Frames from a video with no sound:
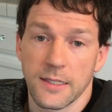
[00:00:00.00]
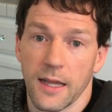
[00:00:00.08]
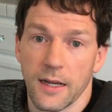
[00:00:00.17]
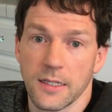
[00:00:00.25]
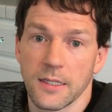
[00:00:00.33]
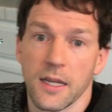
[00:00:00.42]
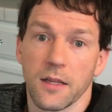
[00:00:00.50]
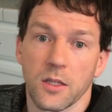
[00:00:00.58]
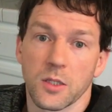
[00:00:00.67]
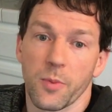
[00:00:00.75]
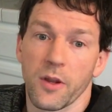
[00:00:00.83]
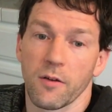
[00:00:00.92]
that exceed the
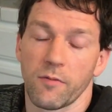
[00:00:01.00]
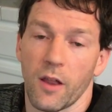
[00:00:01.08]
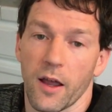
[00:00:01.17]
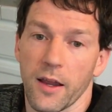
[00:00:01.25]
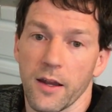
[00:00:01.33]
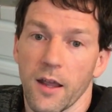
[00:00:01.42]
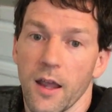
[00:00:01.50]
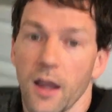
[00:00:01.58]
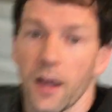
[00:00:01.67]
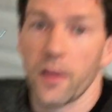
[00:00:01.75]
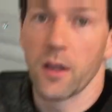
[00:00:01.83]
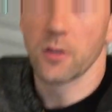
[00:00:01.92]
speed of light? And